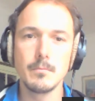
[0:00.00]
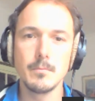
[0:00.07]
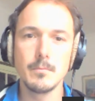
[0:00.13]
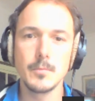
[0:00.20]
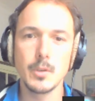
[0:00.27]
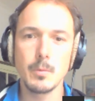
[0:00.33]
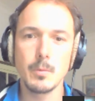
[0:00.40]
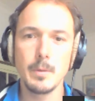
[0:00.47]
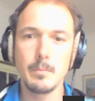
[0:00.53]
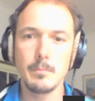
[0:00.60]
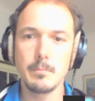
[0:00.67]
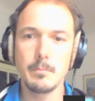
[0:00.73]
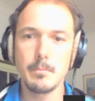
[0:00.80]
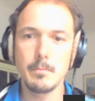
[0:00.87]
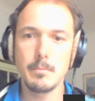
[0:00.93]
Shall we
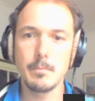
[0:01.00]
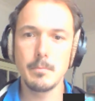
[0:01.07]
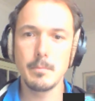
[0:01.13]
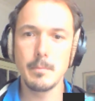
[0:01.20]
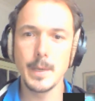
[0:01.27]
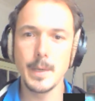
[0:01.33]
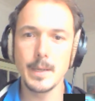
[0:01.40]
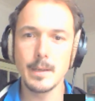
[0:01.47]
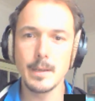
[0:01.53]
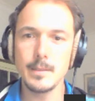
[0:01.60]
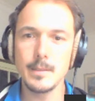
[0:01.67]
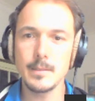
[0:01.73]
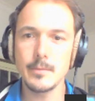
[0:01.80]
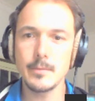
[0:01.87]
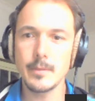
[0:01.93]
make a
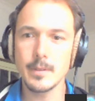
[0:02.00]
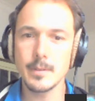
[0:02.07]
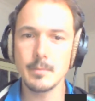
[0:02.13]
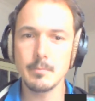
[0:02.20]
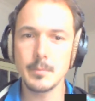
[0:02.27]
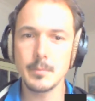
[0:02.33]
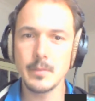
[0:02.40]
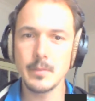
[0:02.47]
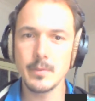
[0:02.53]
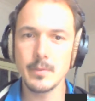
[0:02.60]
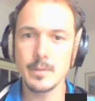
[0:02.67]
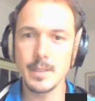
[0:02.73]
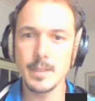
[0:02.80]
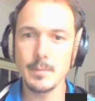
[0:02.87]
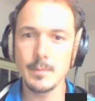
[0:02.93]
list of the different
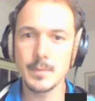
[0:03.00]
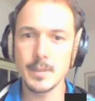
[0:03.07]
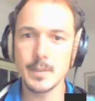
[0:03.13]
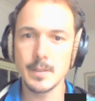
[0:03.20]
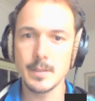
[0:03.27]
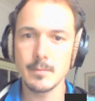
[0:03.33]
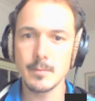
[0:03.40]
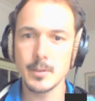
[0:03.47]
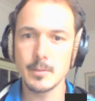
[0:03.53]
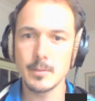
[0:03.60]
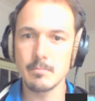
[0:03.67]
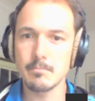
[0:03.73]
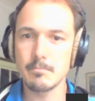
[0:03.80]
teams and then just